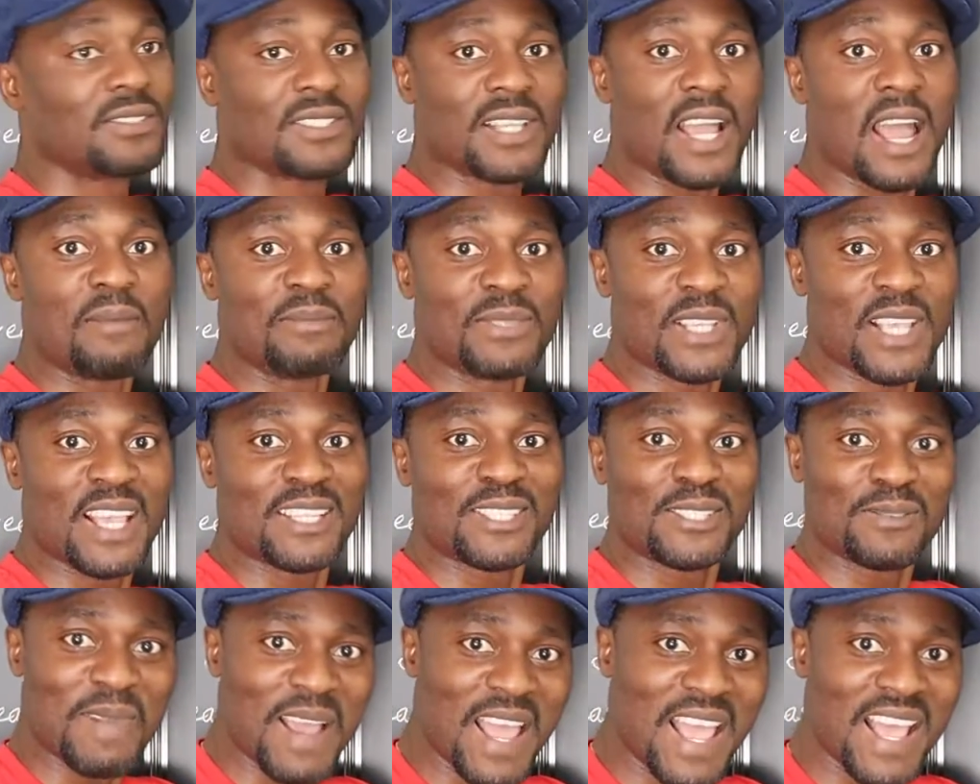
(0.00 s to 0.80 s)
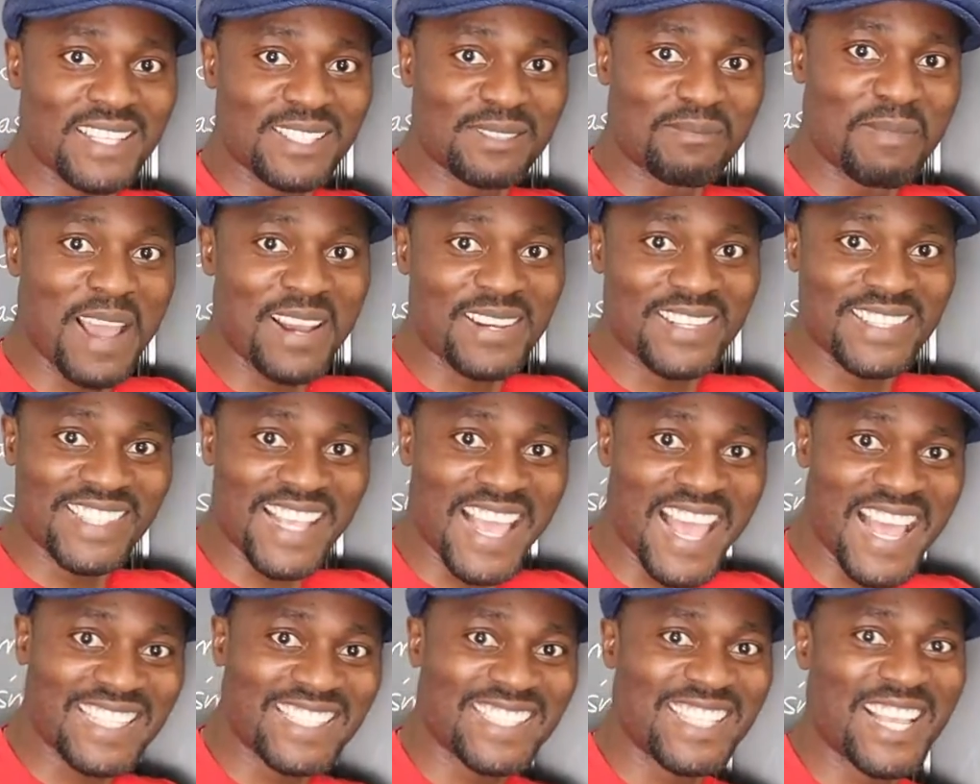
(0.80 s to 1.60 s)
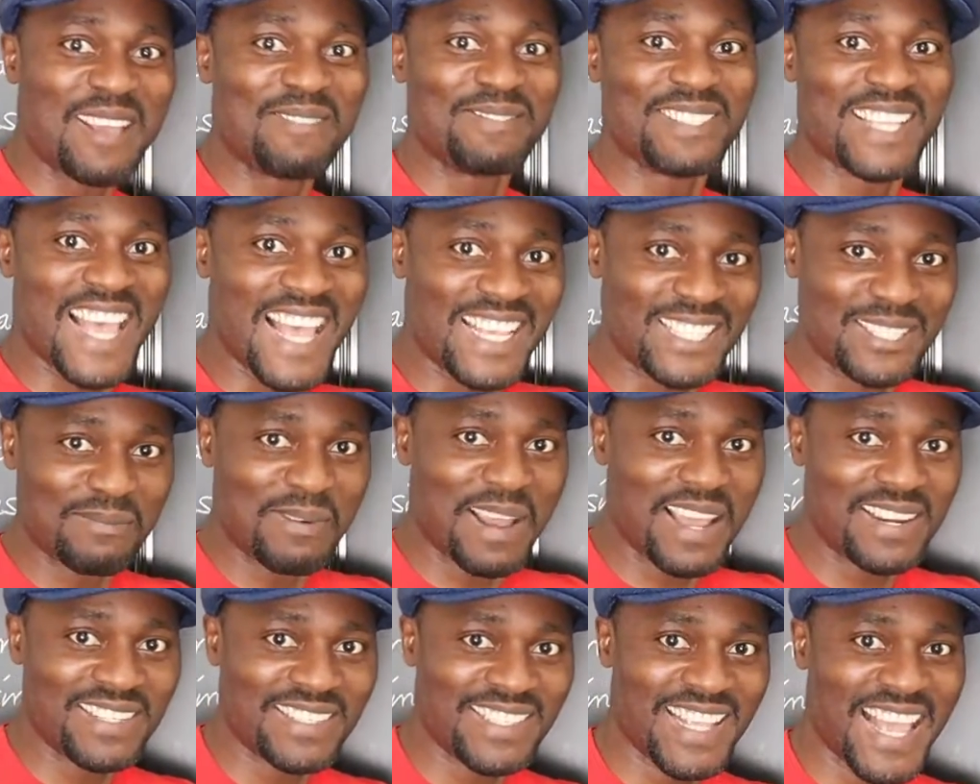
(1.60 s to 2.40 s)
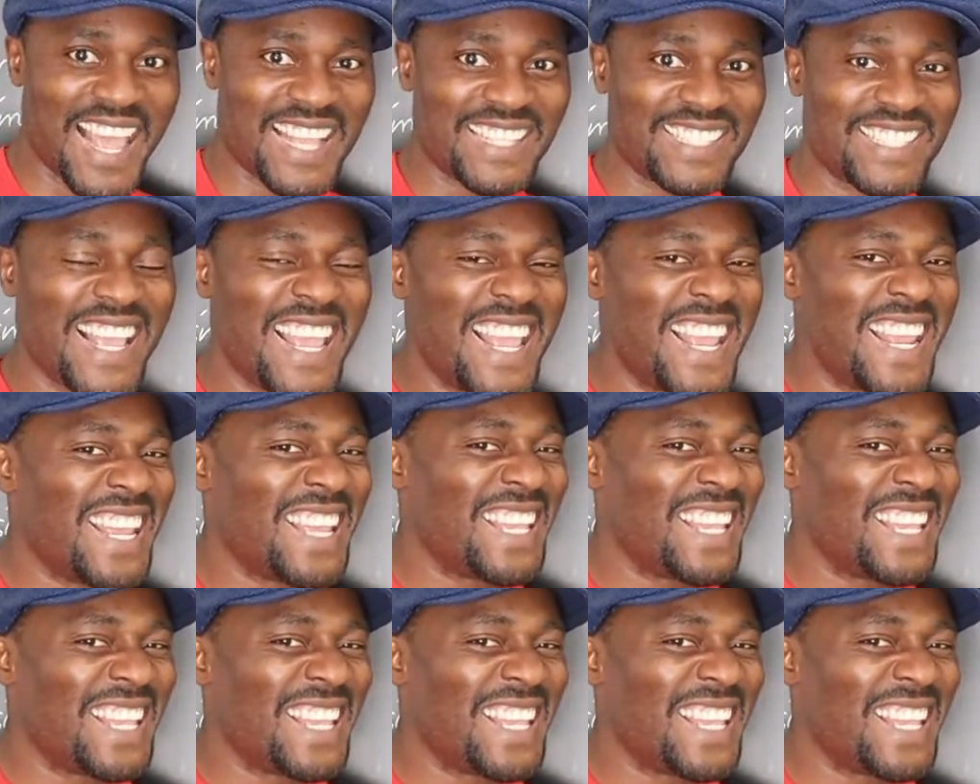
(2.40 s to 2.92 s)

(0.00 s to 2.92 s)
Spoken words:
times x minus s minus x times s minus x.